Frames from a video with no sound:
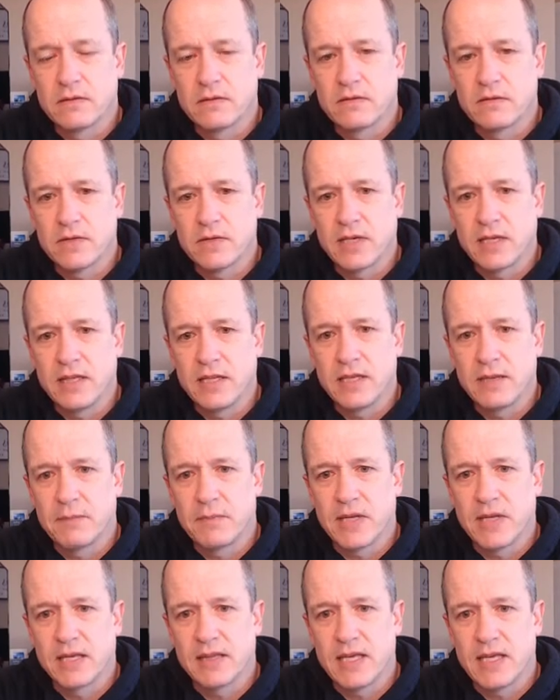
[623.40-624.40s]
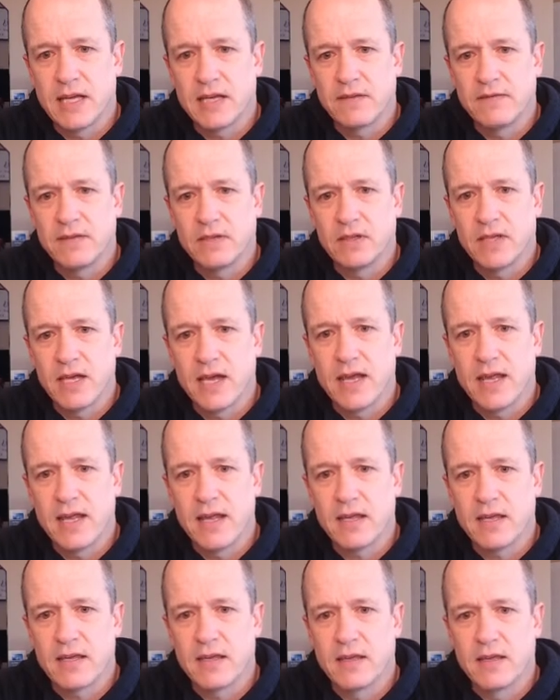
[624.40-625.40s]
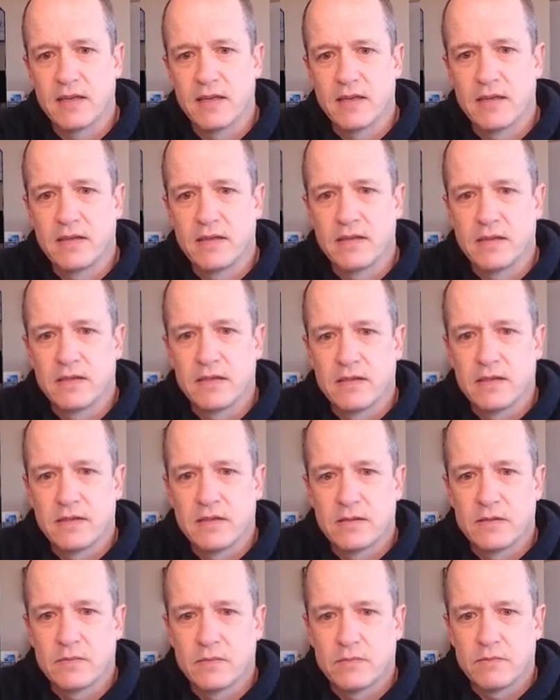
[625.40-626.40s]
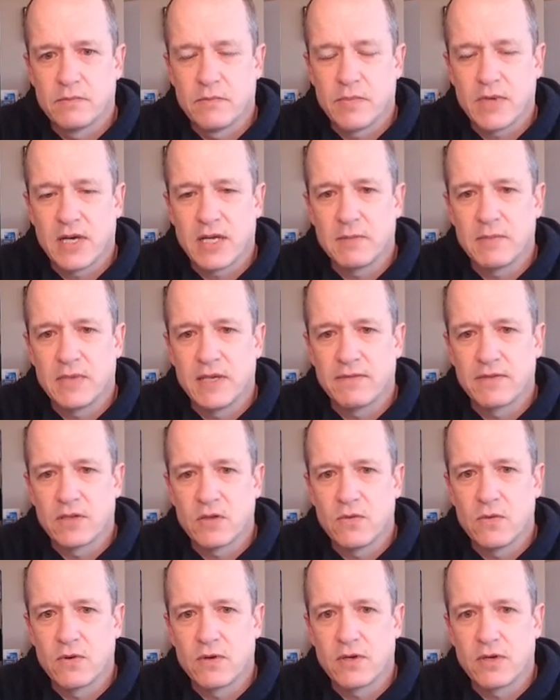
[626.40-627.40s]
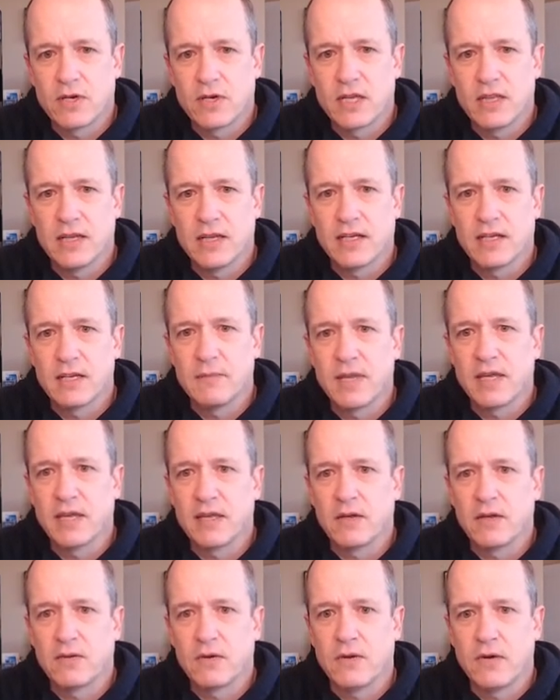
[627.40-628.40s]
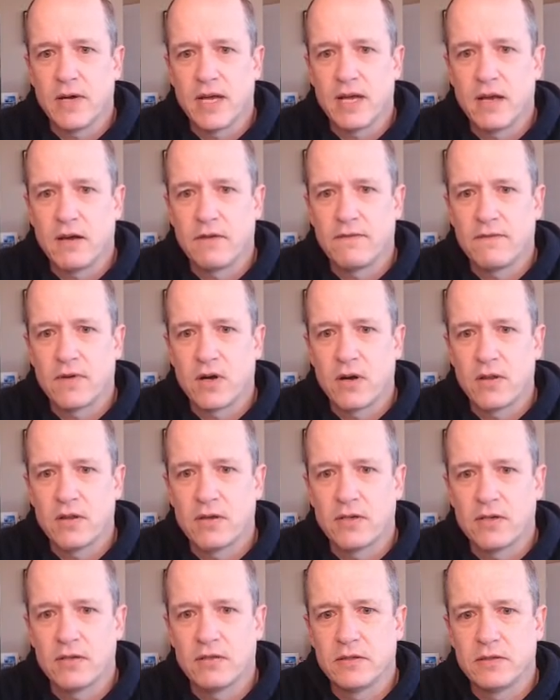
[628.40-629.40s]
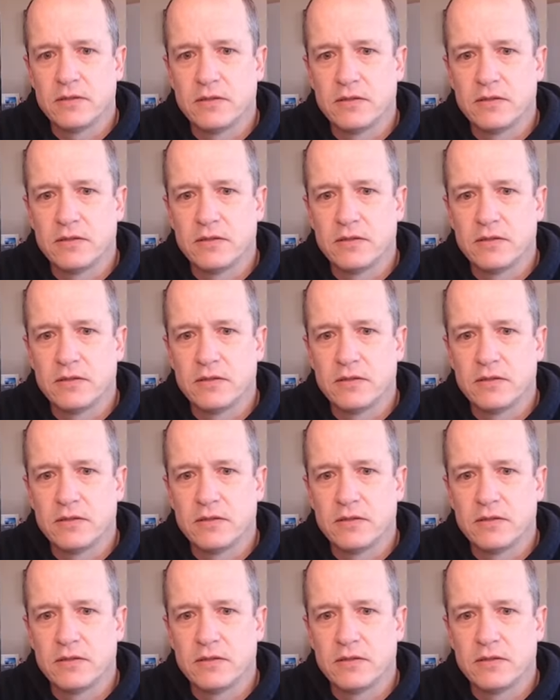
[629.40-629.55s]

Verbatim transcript: directly up like that if you'd like. Bottom left corner, click to make it grow out farther.